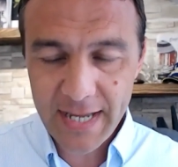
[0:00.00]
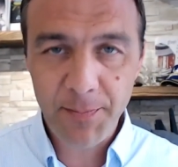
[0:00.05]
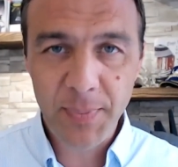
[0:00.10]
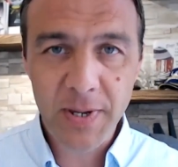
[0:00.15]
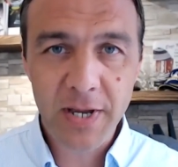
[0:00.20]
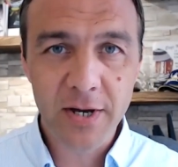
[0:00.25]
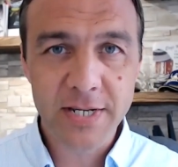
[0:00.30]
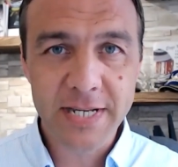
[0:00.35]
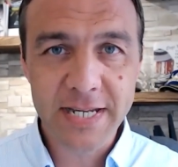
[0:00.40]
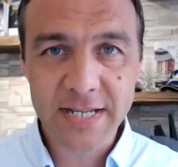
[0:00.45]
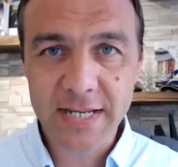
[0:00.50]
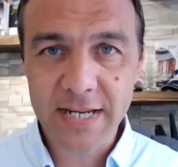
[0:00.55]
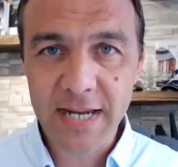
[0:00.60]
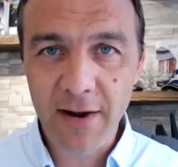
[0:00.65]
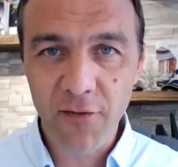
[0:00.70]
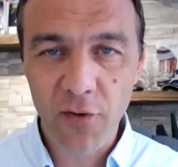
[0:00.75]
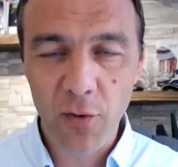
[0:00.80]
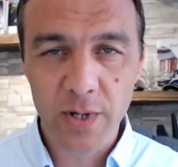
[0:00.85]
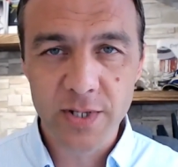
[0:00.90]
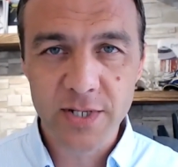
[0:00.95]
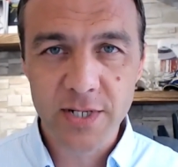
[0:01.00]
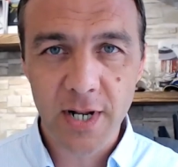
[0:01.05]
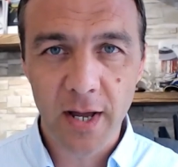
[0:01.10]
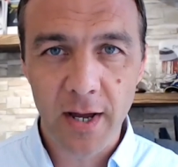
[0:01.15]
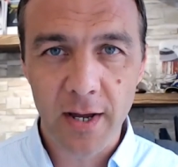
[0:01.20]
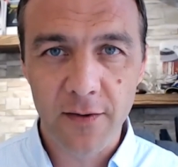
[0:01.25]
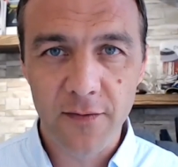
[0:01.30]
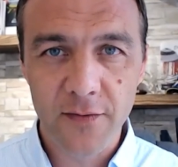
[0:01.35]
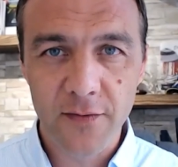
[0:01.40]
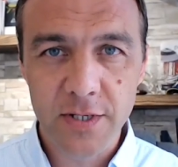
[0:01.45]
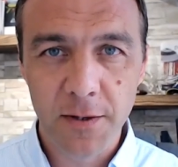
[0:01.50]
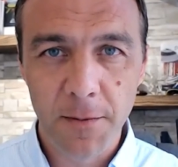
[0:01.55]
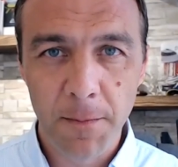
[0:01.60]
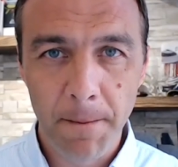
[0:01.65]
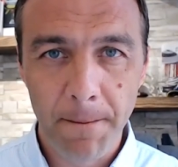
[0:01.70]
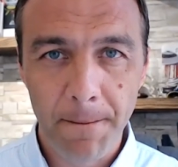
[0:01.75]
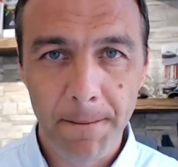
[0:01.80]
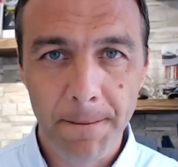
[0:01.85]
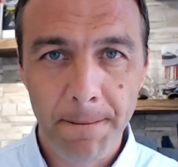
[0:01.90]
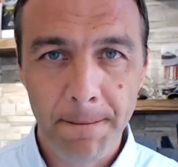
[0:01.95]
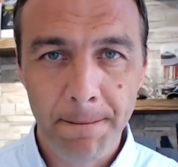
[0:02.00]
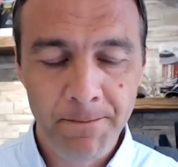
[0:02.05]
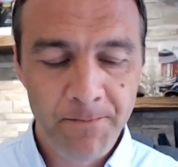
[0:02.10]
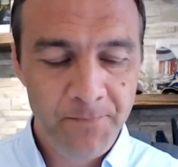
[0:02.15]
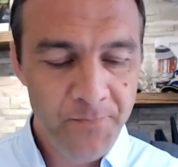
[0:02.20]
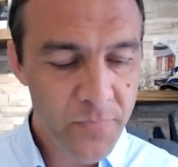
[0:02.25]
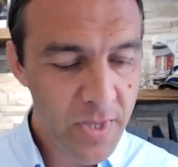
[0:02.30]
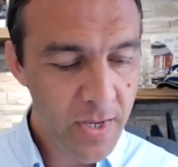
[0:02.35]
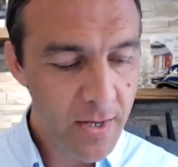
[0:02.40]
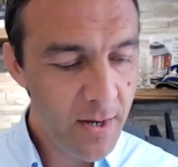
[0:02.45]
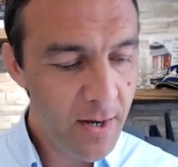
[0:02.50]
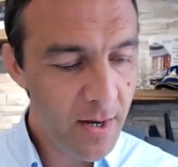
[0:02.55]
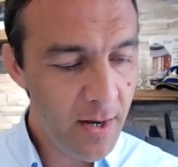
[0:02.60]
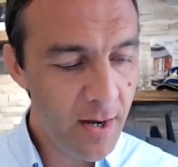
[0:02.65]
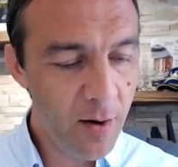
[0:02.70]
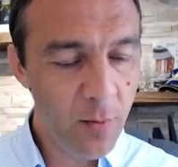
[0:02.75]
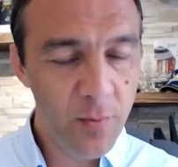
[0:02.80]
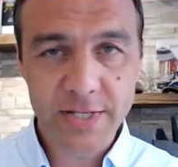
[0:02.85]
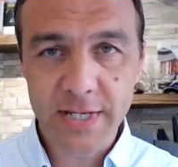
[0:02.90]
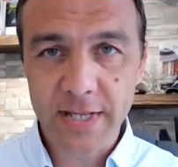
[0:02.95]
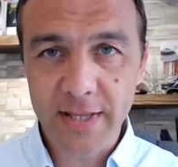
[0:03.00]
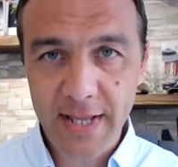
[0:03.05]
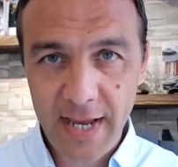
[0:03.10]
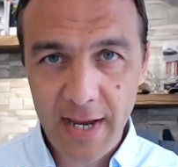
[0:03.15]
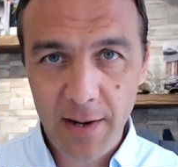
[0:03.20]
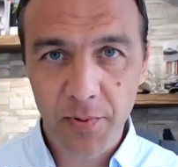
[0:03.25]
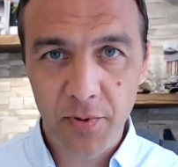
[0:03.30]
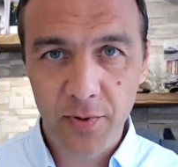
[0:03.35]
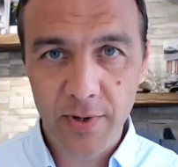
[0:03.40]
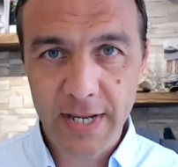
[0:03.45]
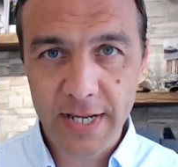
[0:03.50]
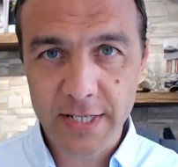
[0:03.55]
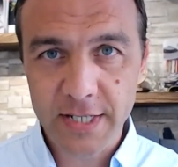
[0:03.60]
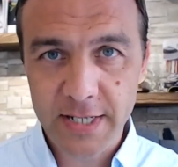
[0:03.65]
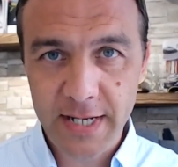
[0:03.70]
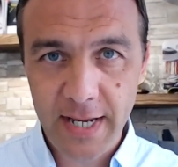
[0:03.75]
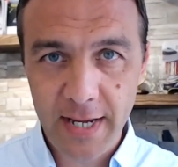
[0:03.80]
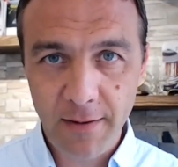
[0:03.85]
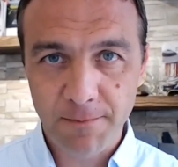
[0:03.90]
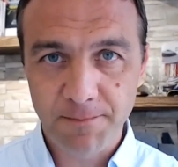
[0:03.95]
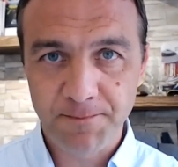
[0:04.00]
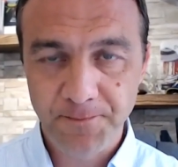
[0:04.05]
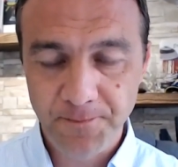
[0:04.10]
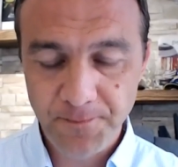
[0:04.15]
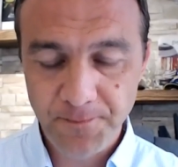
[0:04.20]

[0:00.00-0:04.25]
because it's in everyone's lives. I was in the airport yesterday.